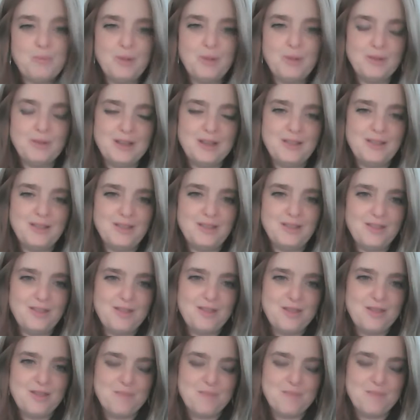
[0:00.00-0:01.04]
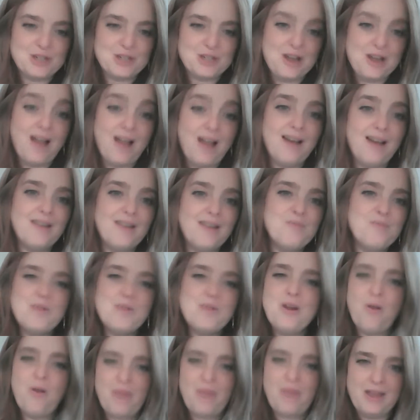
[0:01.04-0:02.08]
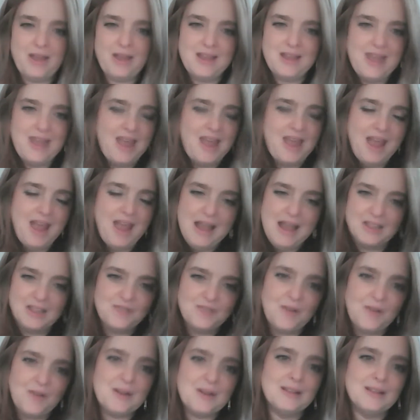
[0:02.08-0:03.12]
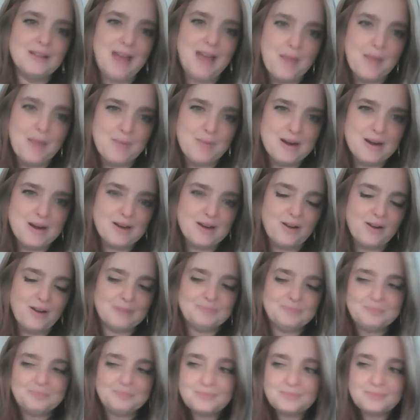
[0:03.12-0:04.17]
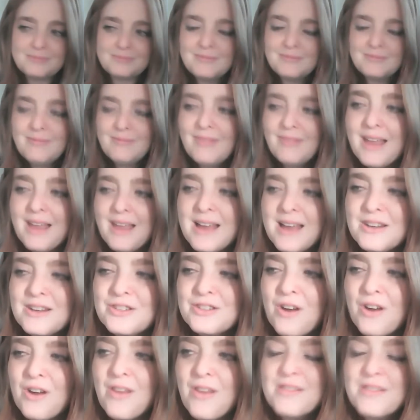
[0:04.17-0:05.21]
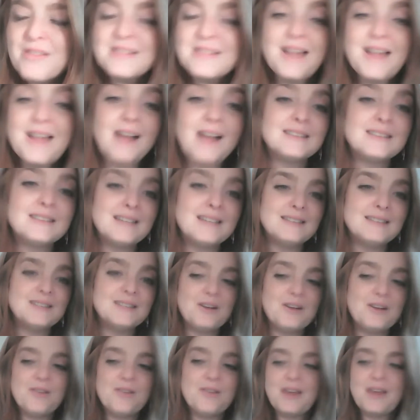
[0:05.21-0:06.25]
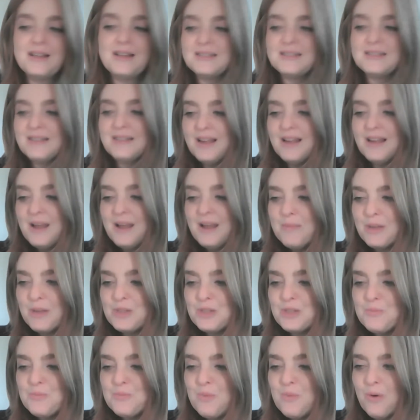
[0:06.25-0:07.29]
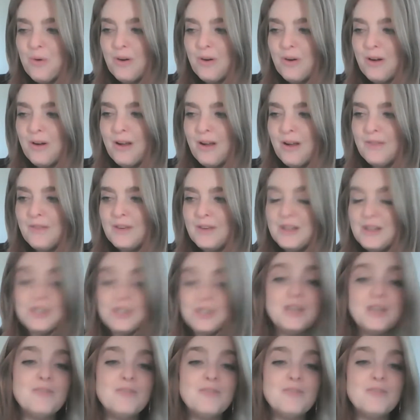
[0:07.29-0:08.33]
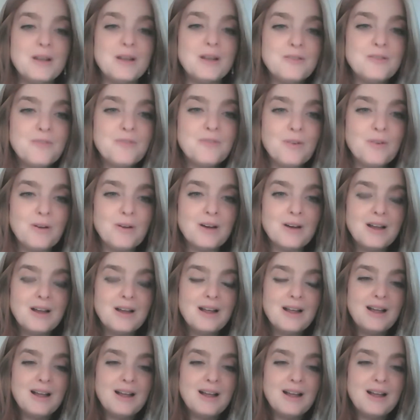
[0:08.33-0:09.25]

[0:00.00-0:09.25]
building the Mishkan, we know that it's very elaborated on. And Jonathan Sacks says there that it's much more of an achievement for